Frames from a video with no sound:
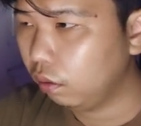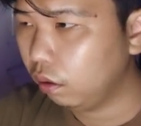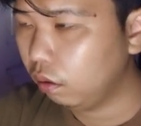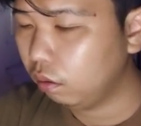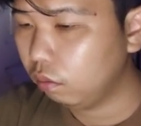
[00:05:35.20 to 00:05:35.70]

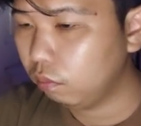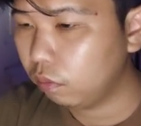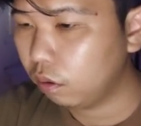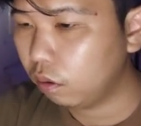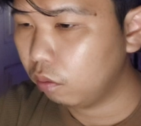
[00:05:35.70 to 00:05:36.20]
Then
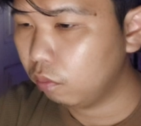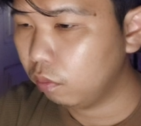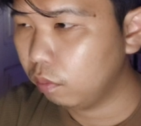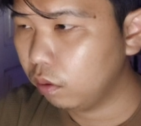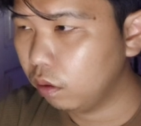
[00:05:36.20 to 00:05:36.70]

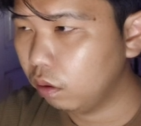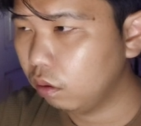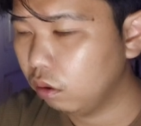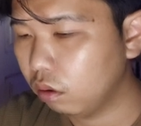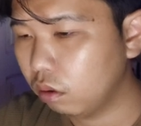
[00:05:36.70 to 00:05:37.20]

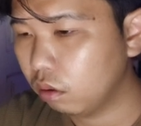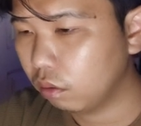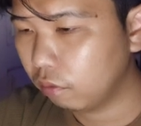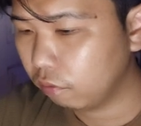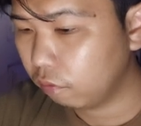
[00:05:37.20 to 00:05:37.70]
probably
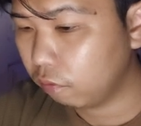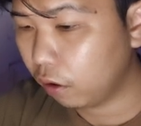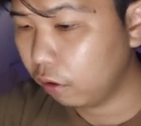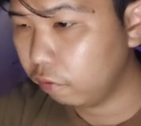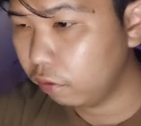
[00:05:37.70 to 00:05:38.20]

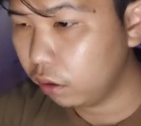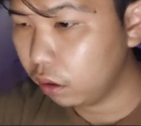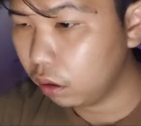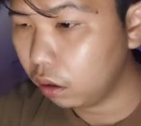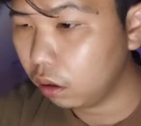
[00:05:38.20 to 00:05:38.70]
5
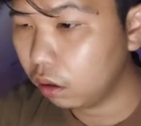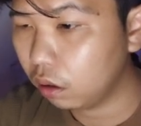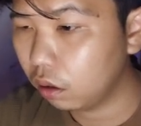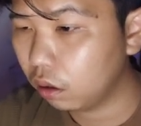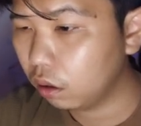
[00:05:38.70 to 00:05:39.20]
here.
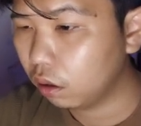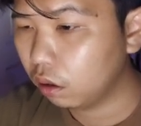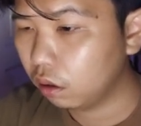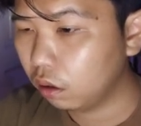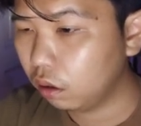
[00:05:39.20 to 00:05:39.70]

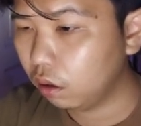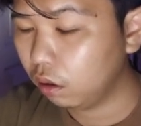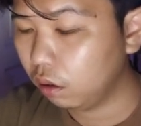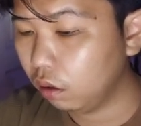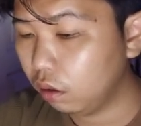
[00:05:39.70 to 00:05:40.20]

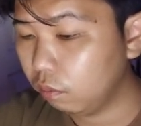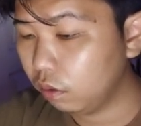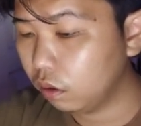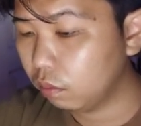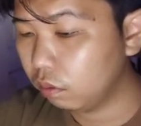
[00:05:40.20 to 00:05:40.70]
Then I'm
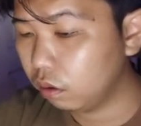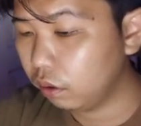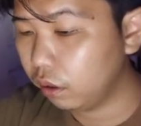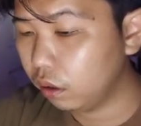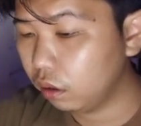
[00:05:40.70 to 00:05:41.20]
gonna
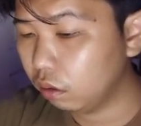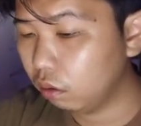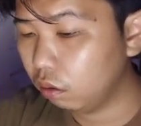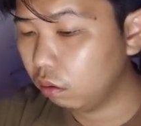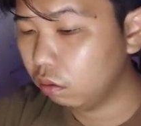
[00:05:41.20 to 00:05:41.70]
create it
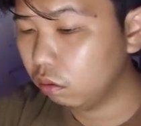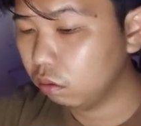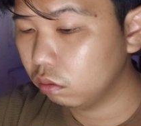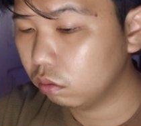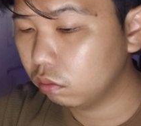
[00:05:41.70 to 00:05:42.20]
on